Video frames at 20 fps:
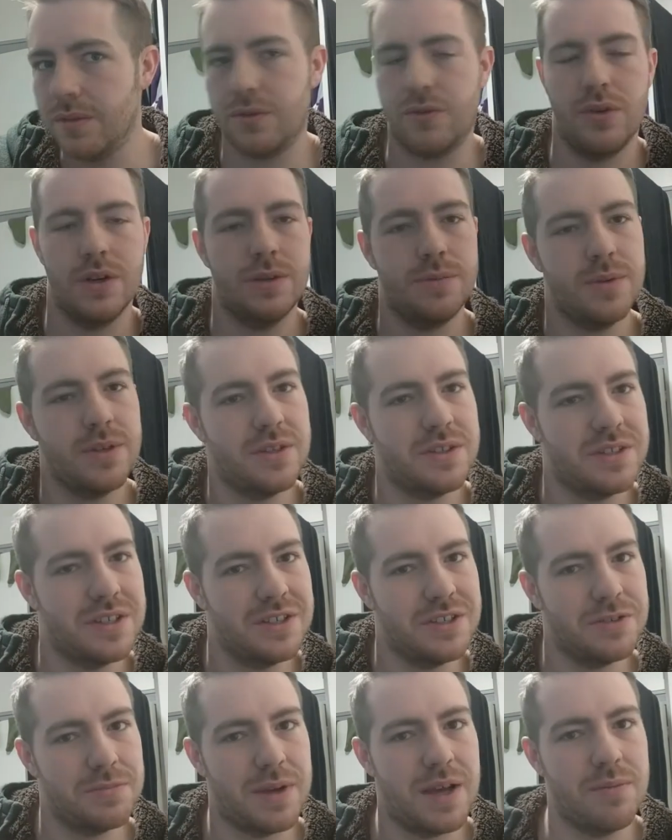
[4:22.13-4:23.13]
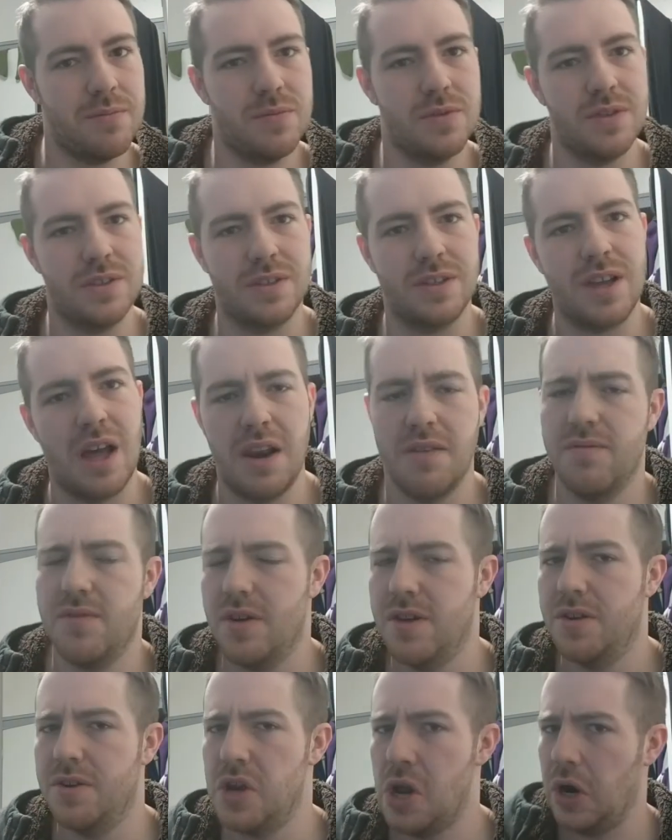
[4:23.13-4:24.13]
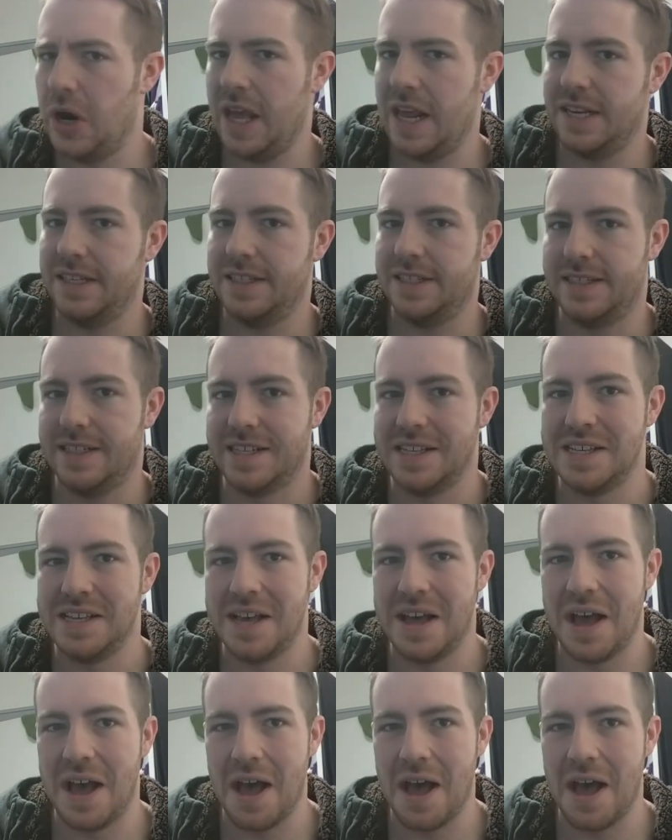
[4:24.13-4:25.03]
Christmas in Japan was kind of a non-entity.